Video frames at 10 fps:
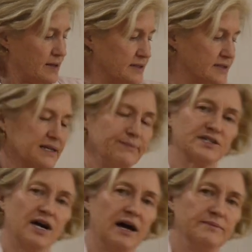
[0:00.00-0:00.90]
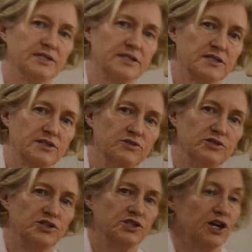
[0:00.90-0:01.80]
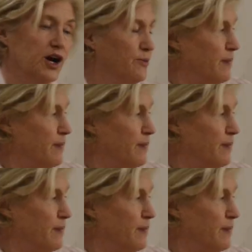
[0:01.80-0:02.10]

Sometimes it's good to go